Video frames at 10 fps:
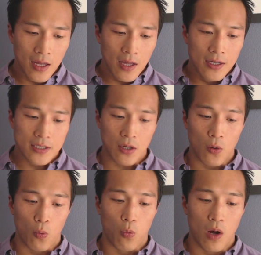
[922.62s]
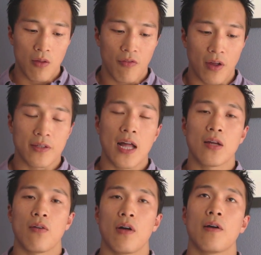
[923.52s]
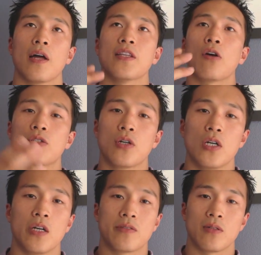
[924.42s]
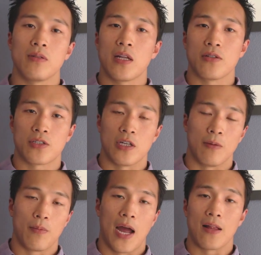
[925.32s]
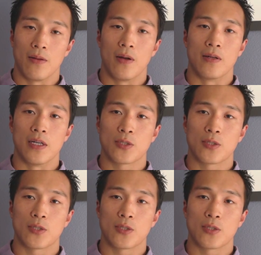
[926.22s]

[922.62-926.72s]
So an alternative to leadership I learned is,